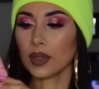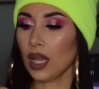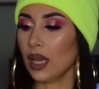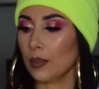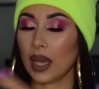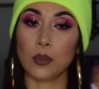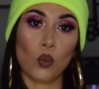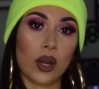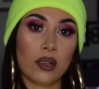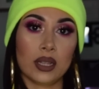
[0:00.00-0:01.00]
I'm
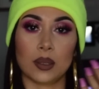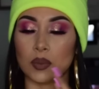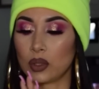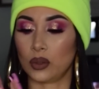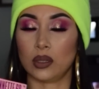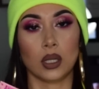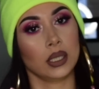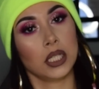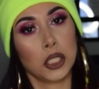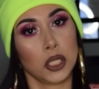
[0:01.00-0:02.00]
wearing them, so they're
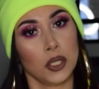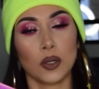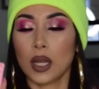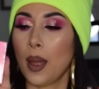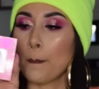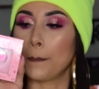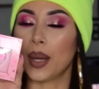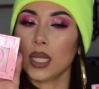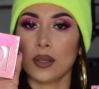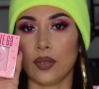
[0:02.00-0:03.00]
not in here,
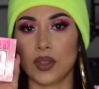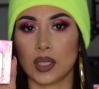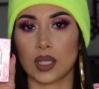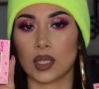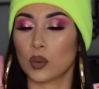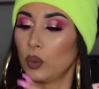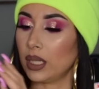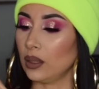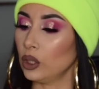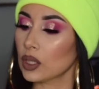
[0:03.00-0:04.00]
but this is what
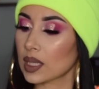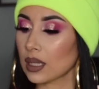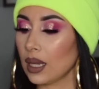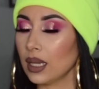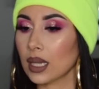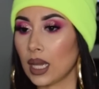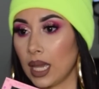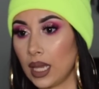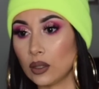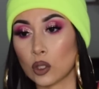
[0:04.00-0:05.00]
it looks like,
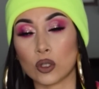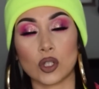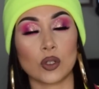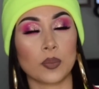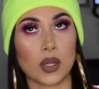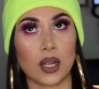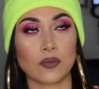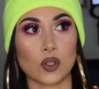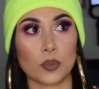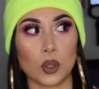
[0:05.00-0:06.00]
and they're super
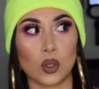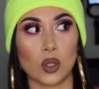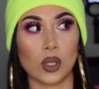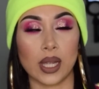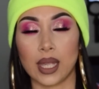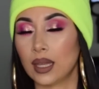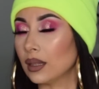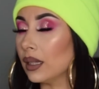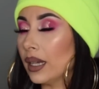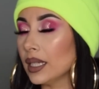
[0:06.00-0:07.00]
comfortable
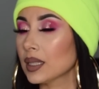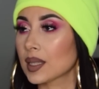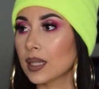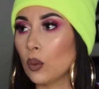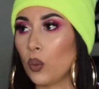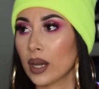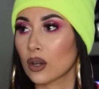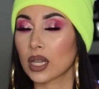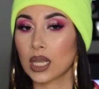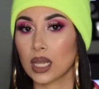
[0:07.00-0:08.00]
and light
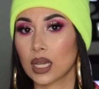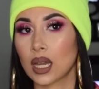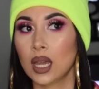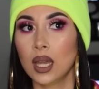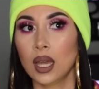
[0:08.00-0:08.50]
wearing.